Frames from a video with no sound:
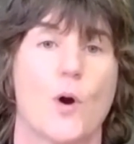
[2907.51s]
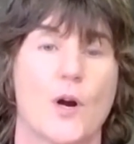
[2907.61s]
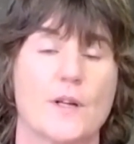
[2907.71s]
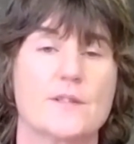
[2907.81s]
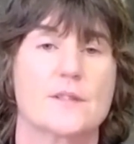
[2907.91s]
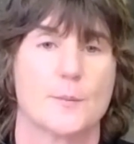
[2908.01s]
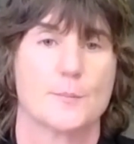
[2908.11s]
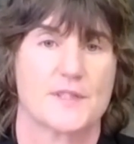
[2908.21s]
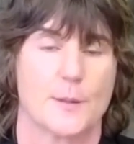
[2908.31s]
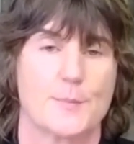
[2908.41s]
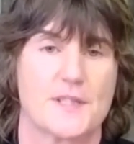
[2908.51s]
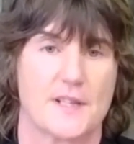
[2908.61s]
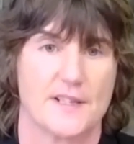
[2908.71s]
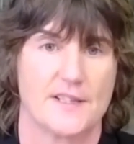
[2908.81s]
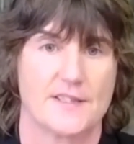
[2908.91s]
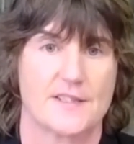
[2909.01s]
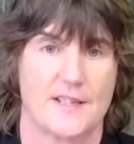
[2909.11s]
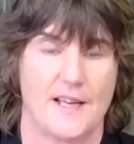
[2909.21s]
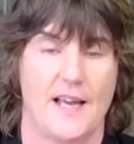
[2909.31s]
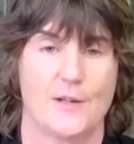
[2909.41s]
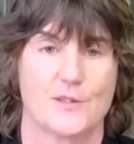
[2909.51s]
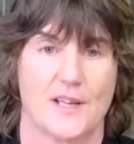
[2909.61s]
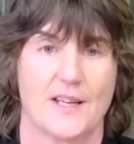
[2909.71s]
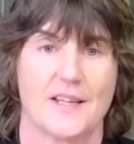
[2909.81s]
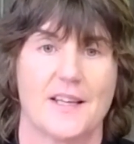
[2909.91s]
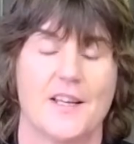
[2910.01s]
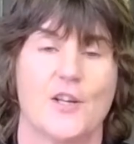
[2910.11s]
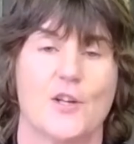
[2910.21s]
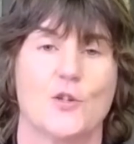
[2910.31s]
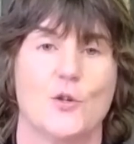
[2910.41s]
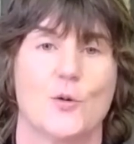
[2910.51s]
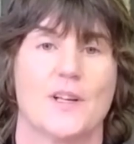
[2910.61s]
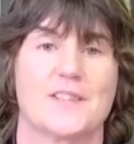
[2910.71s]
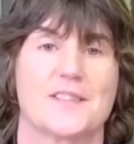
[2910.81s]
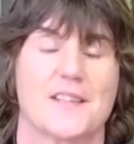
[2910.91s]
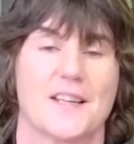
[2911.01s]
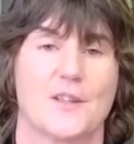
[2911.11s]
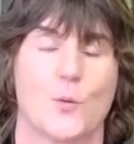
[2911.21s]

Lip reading: But there were some subsidized housing units.